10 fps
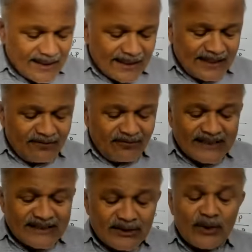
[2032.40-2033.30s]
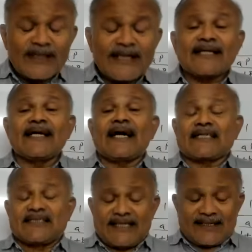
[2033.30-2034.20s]
in a first order
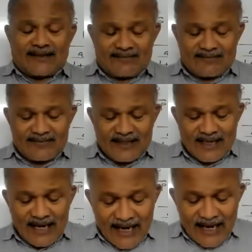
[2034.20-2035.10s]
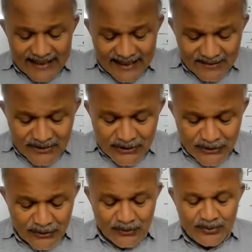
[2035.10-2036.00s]
reaction, R gives
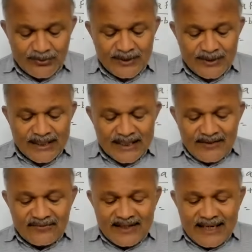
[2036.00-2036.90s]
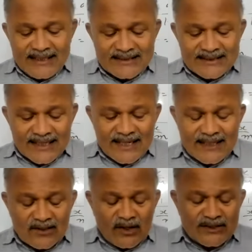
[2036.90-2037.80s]
Q. If K is the
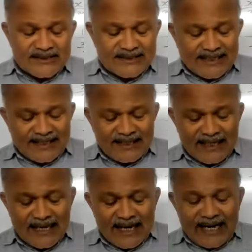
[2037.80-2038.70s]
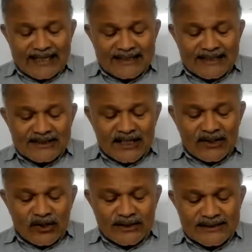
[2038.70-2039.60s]
rate constant and initial
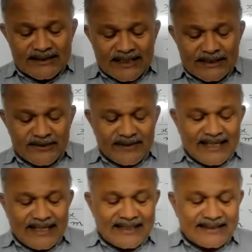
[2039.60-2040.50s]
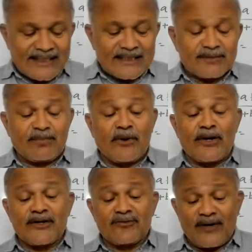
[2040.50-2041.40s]
concentration of the reactant is
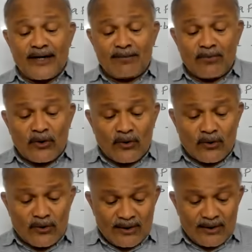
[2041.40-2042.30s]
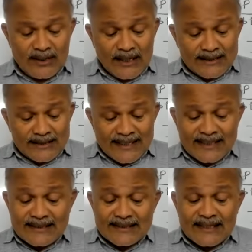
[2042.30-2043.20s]
0.5 mole,
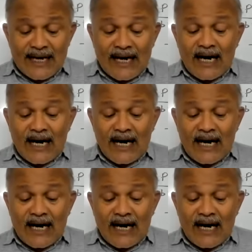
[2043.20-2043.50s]
then the